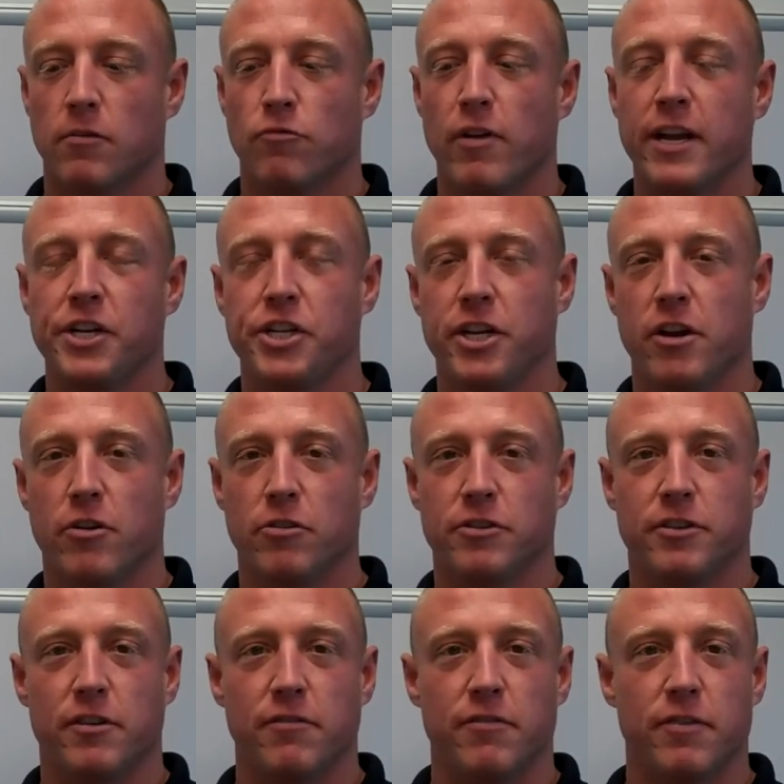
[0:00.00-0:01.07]

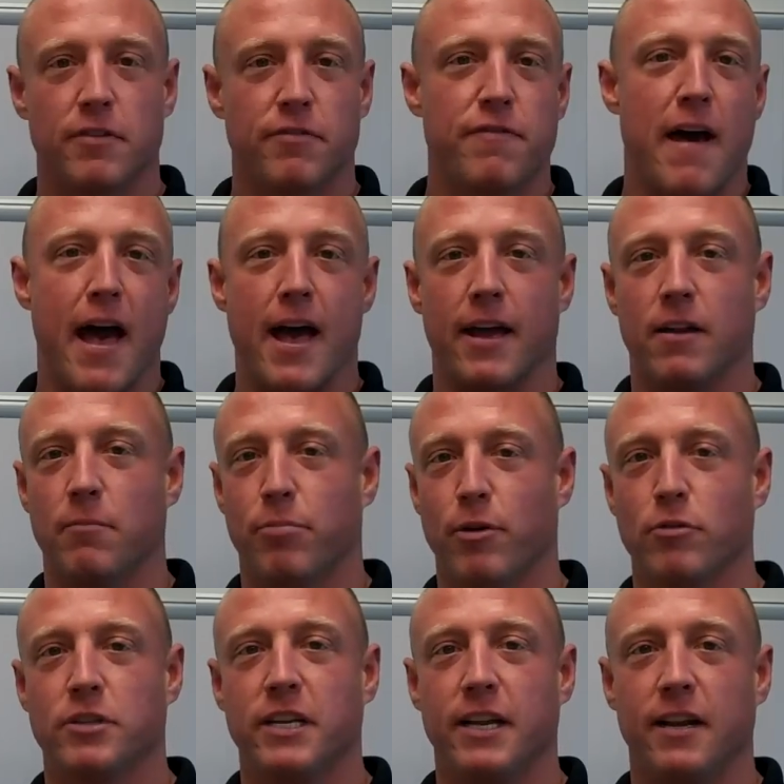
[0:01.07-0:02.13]
ratios of fat and
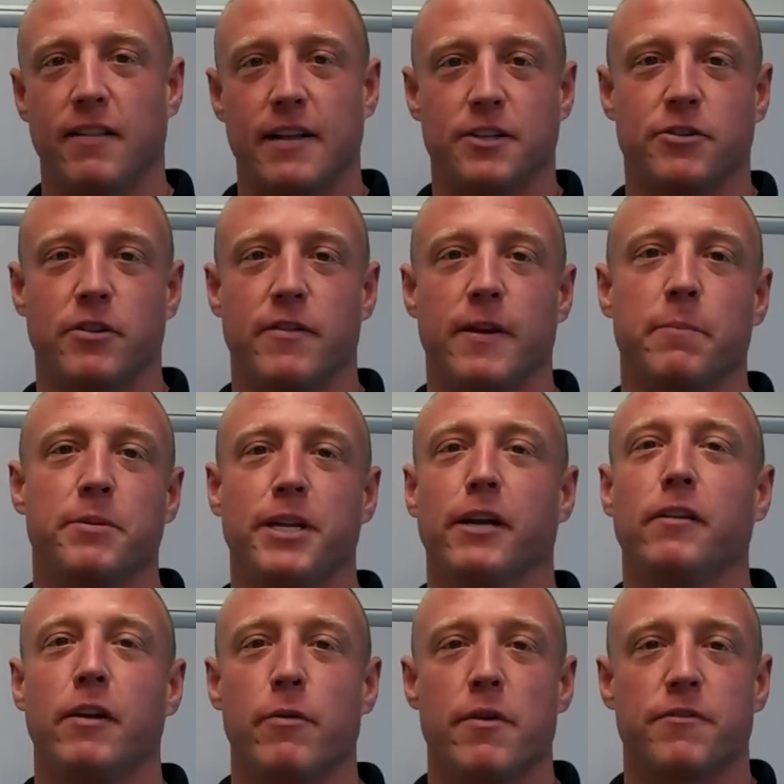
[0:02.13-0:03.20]
protein and that sort of thing,
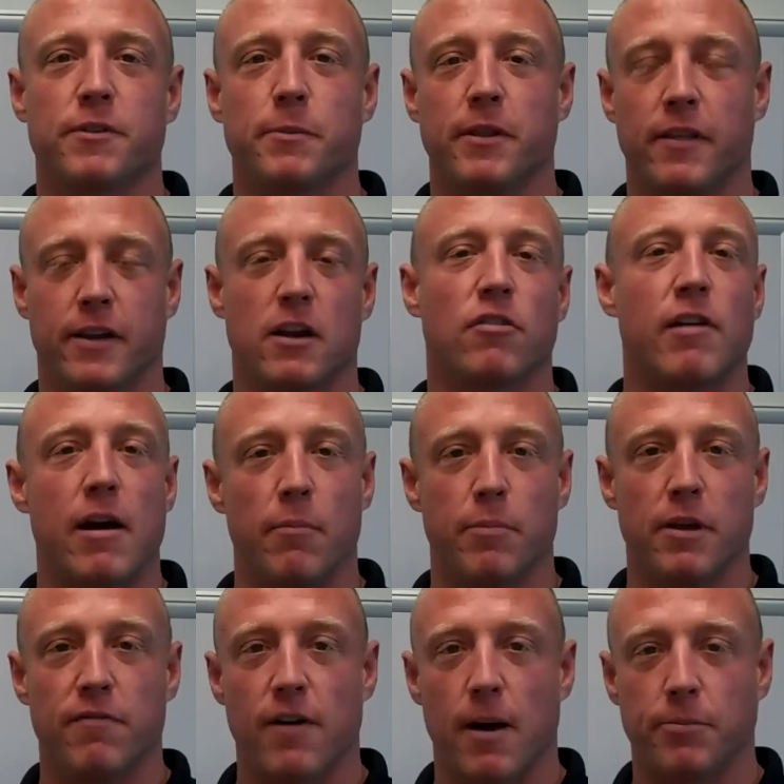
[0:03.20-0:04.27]
particularly with something like a ground
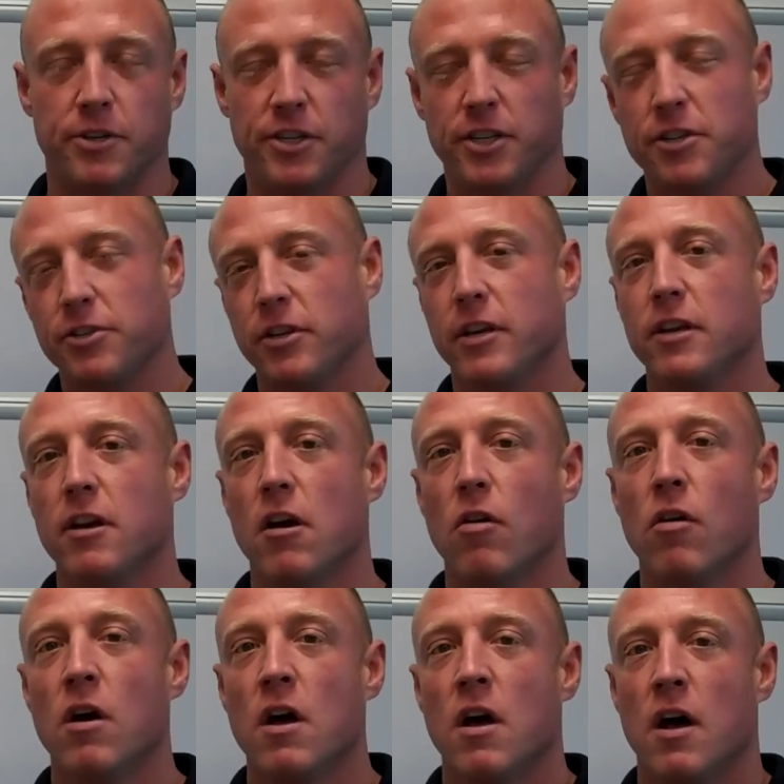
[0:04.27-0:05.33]
beef option. Just so you
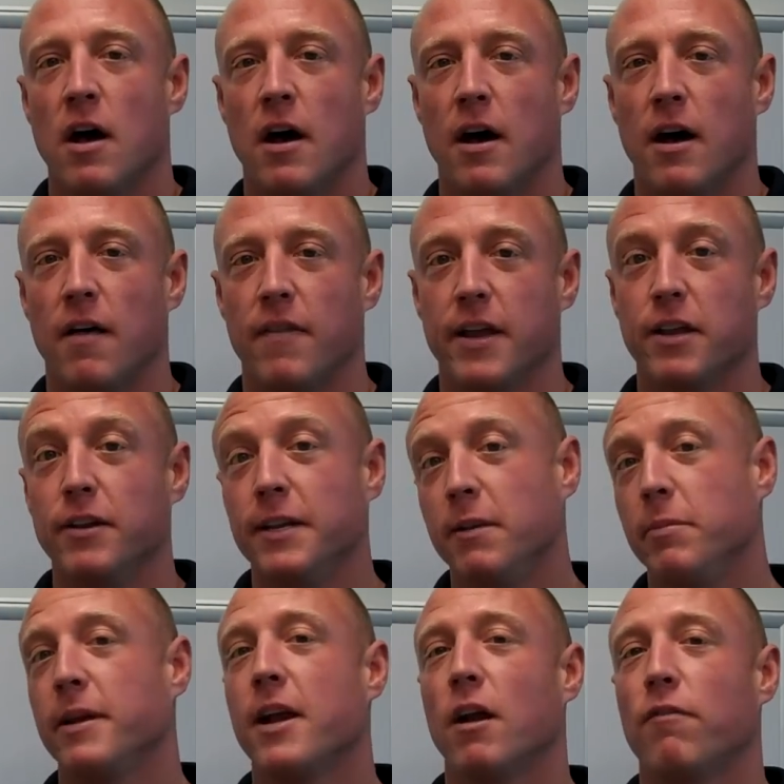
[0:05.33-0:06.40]
know that you need
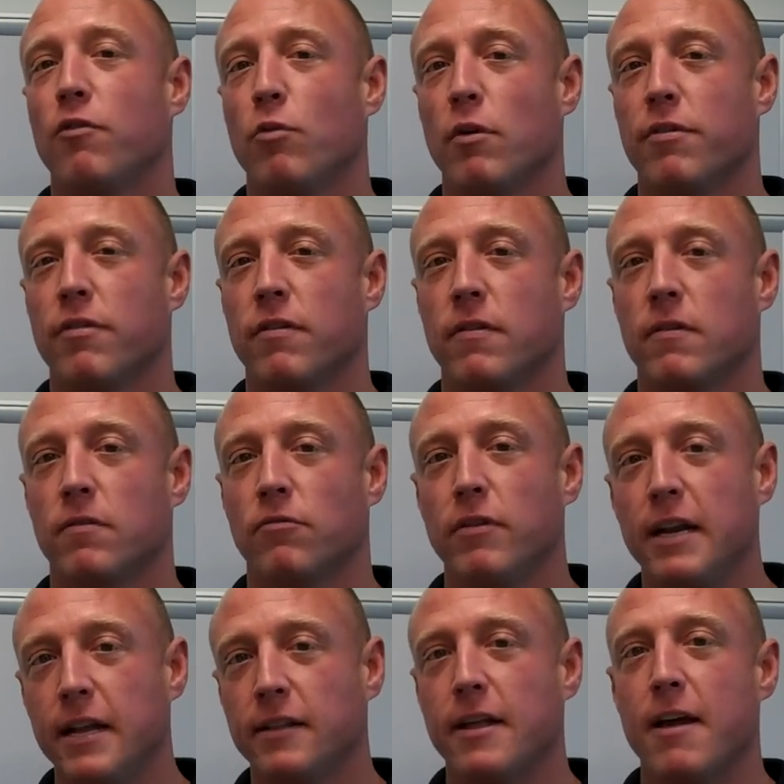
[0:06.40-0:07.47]
to be careful with
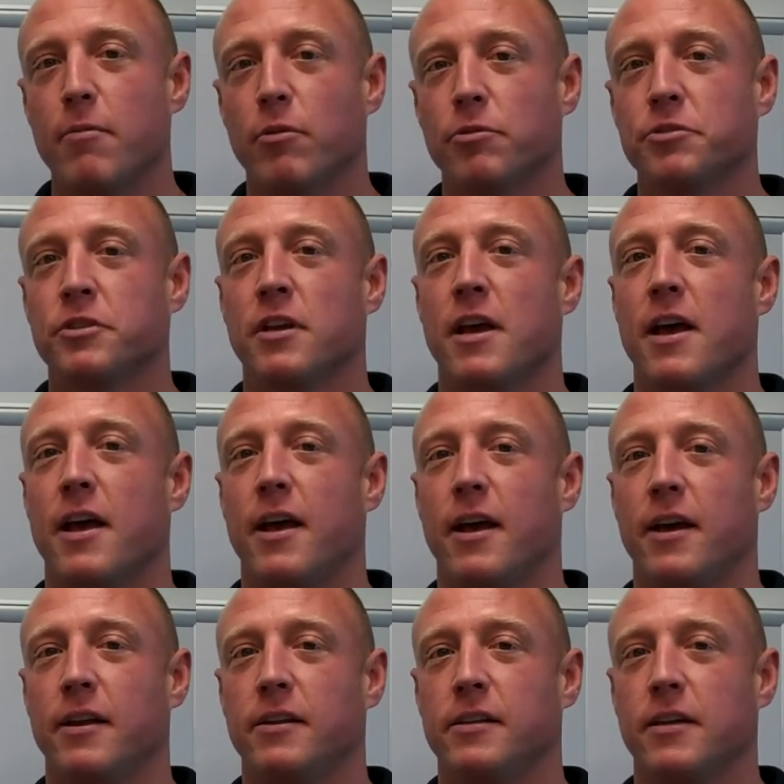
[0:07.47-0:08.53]
reading labels
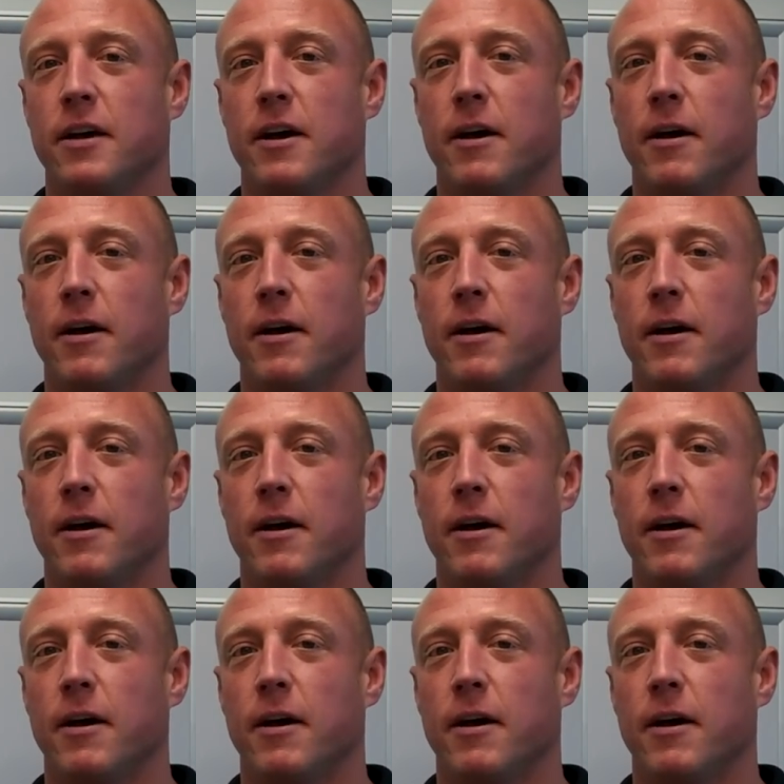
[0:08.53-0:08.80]
and